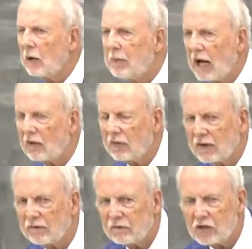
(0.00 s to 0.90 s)
about
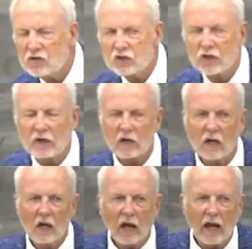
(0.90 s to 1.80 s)
the future,
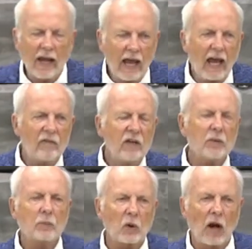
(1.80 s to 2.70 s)
and
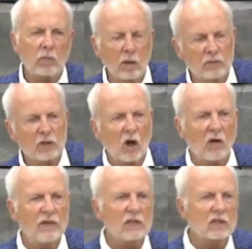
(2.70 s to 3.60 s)
having
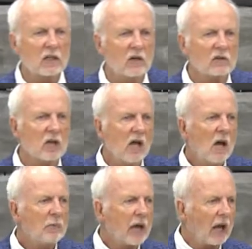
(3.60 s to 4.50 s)
problem-solving skills.
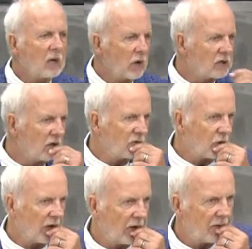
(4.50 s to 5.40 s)
I've got a question
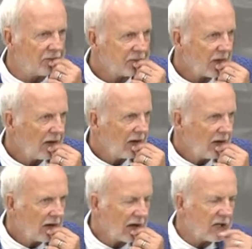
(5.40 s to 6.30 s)
for you, though.
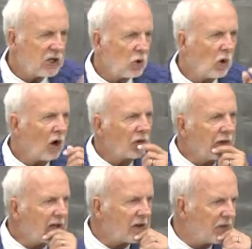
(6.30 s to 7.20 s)
Can you all
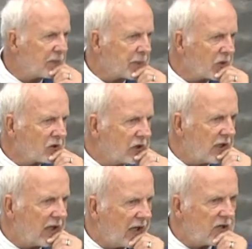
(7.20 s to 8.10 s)
think of the
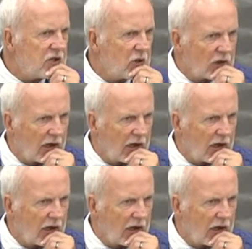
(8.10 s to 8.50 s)
person in your